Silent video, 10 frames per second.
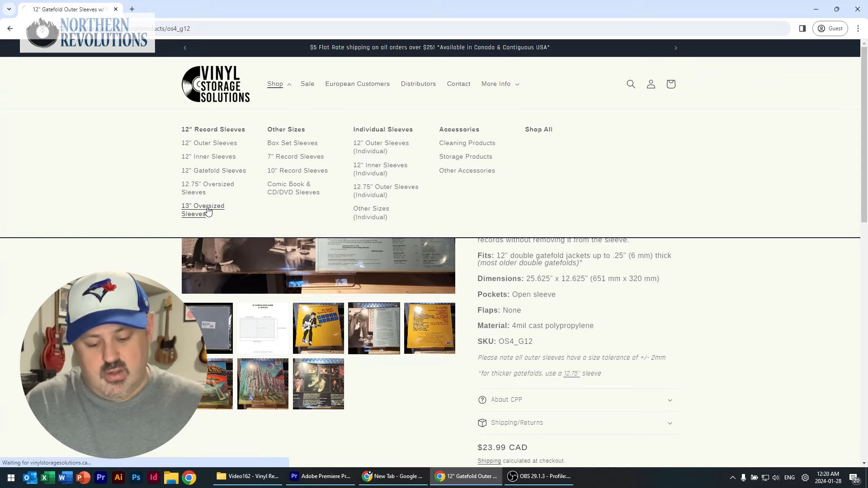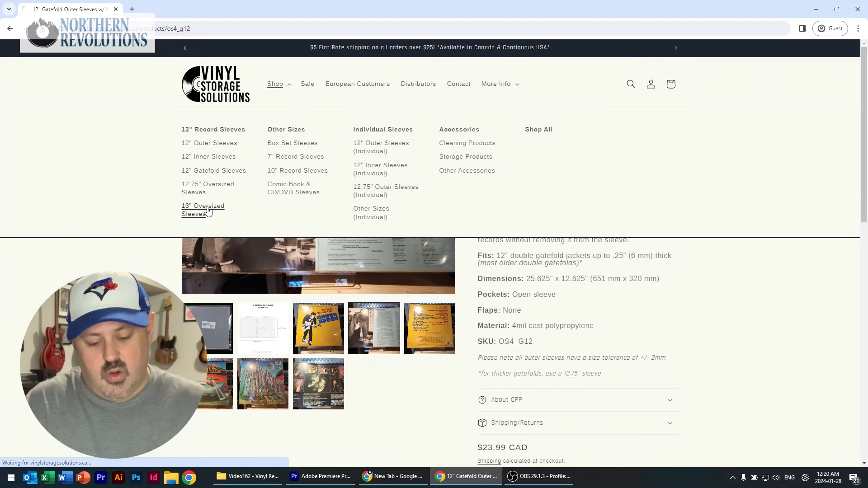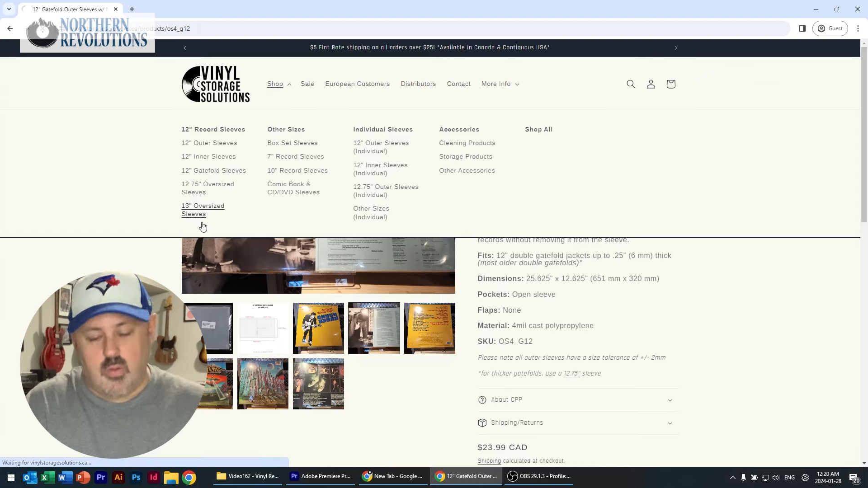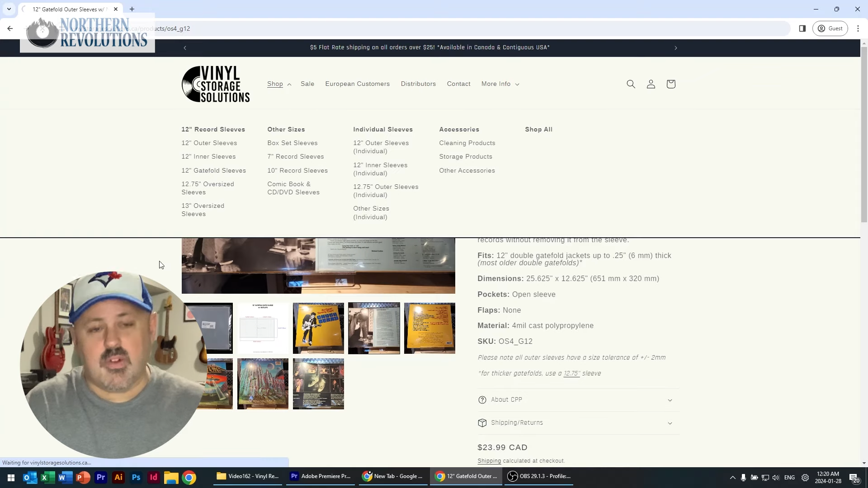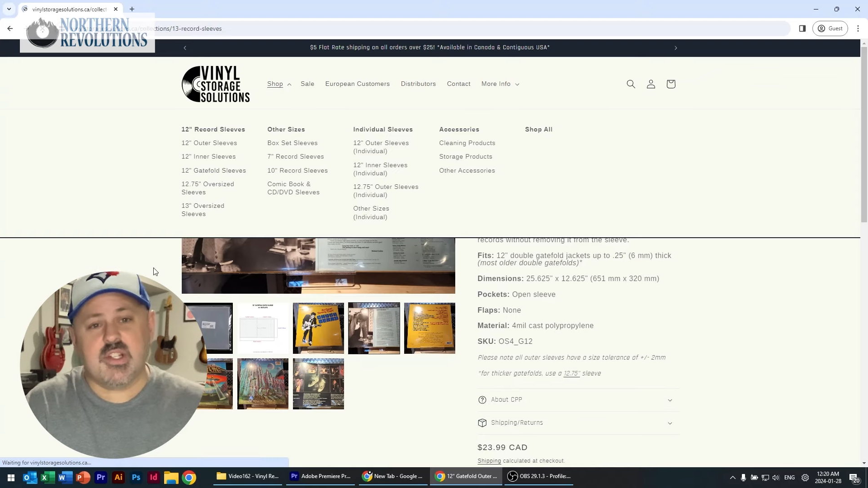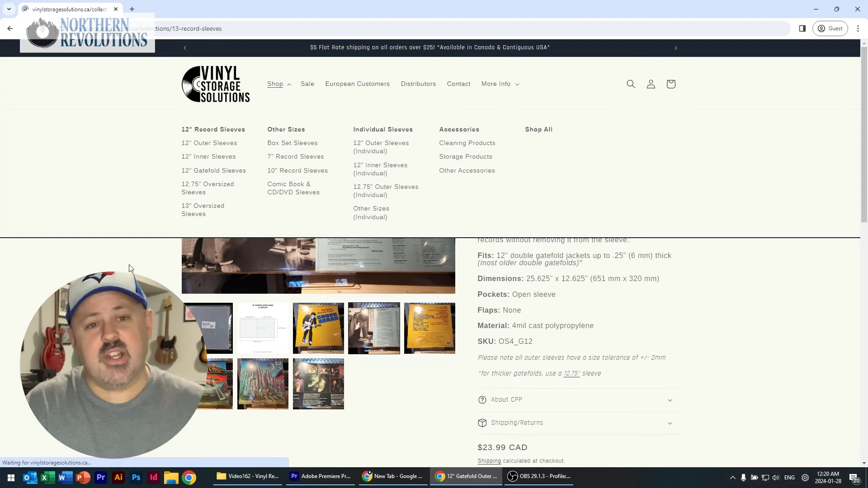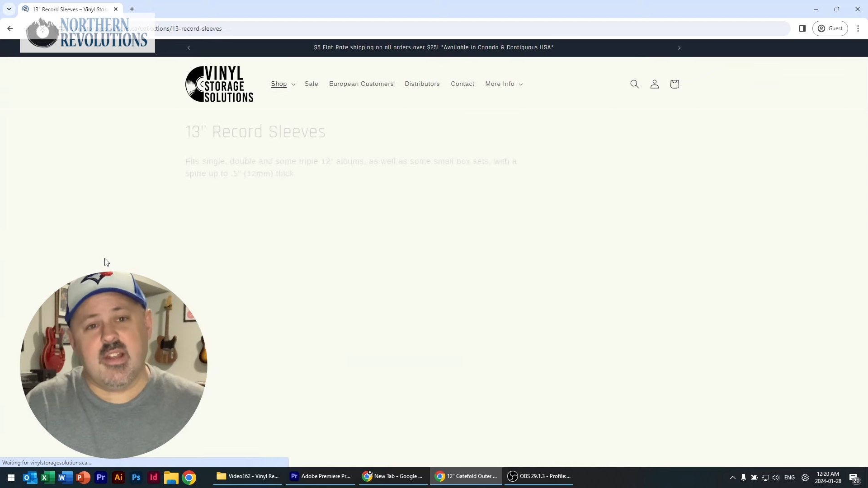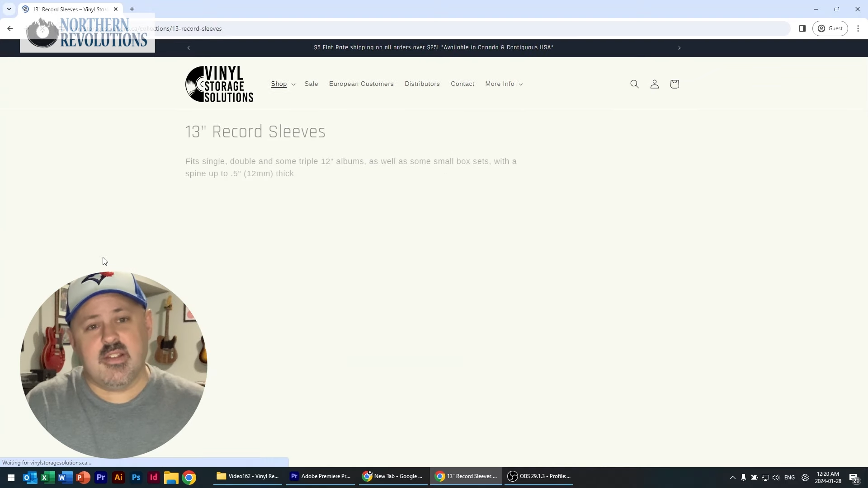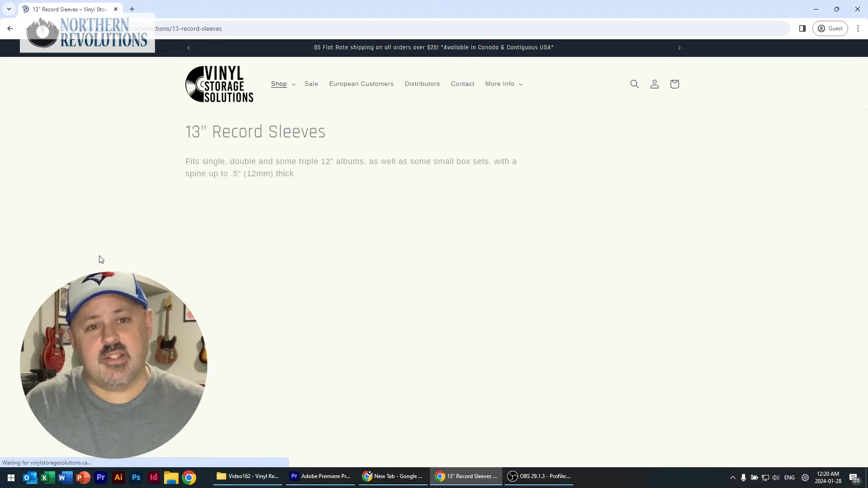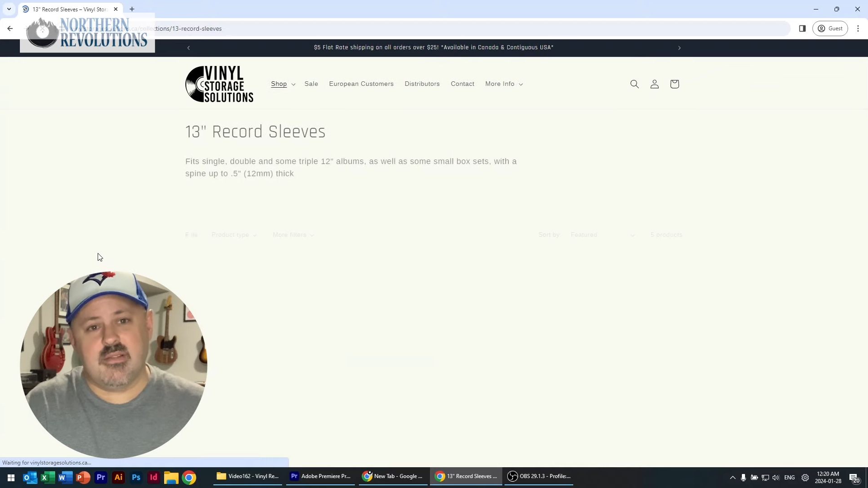
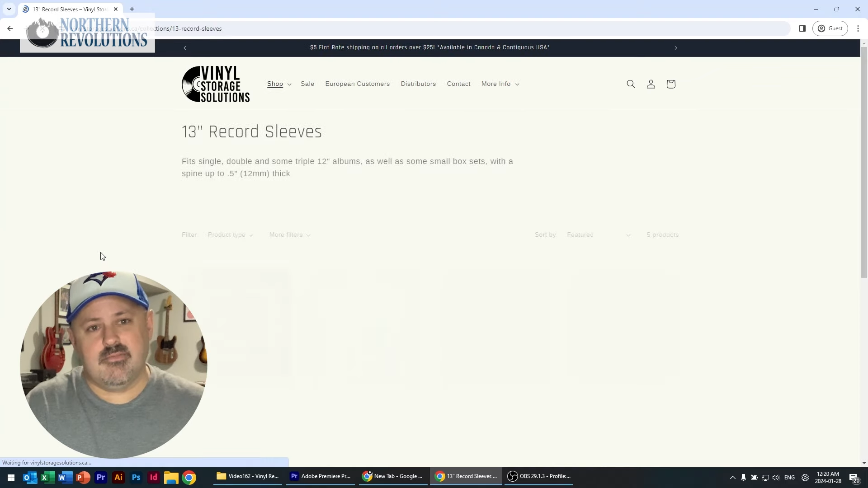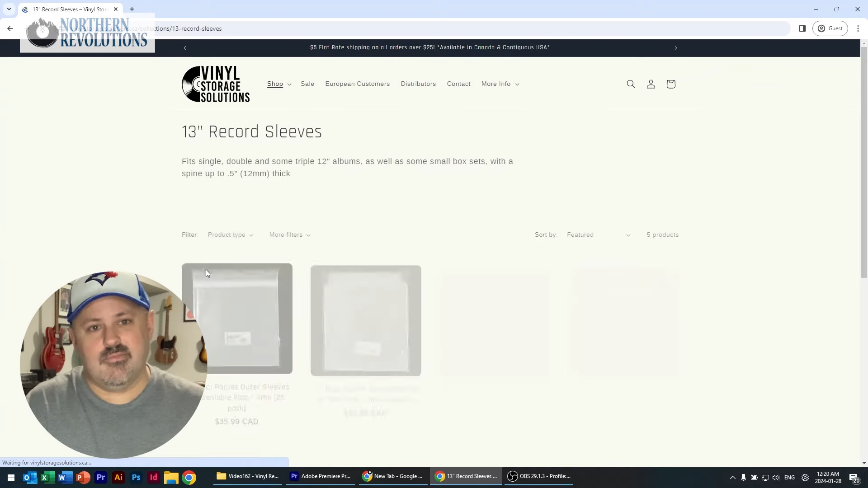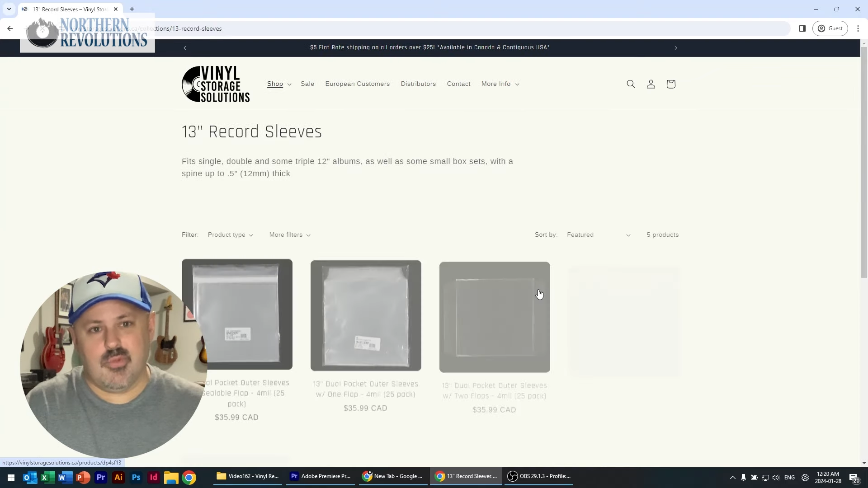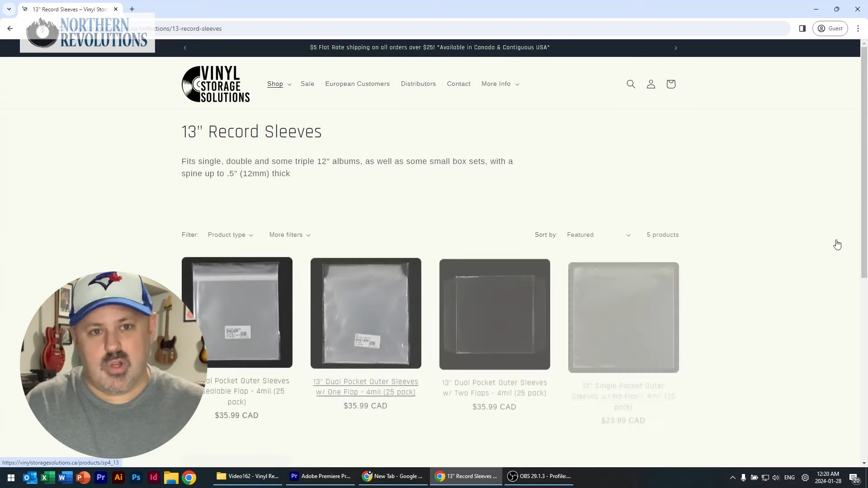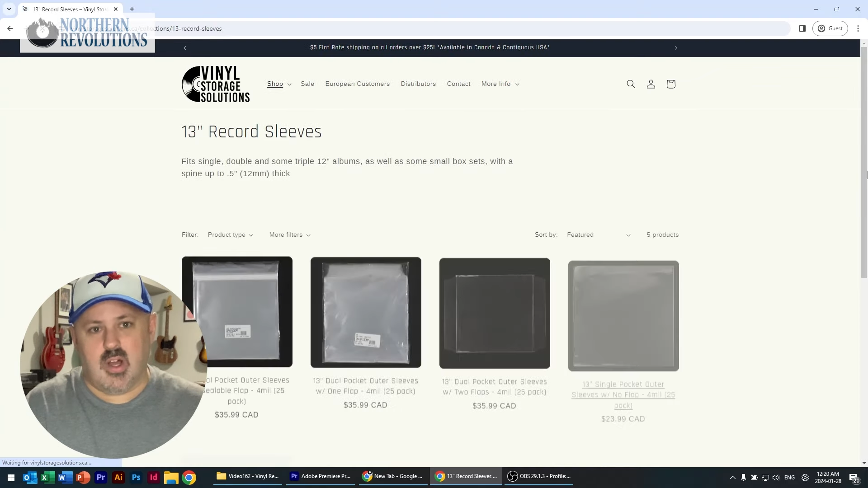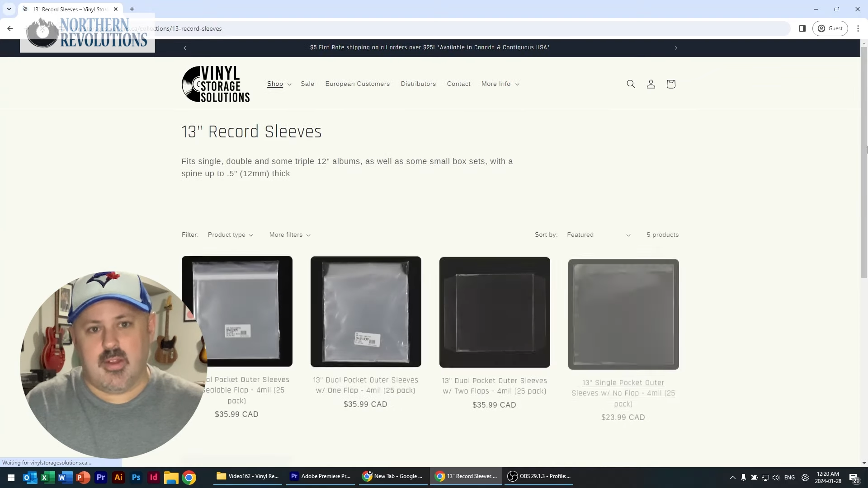oversized, we'll call